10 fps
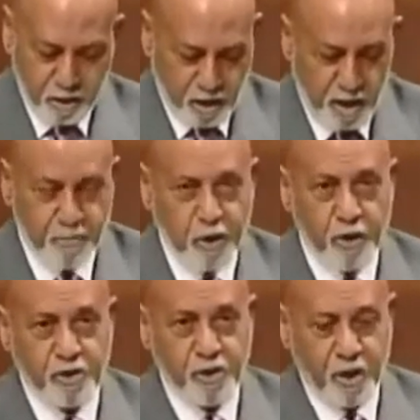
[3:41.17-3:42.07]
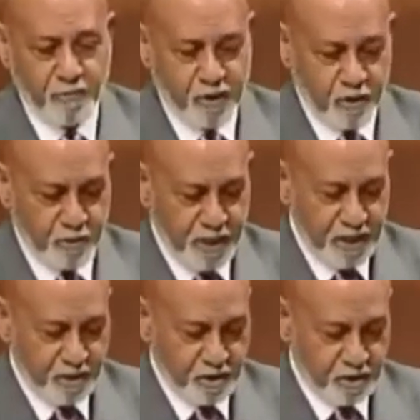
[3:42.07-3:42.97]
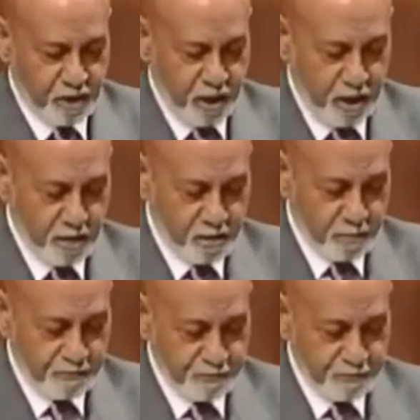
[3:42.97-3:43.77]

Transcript: commerce of the United States.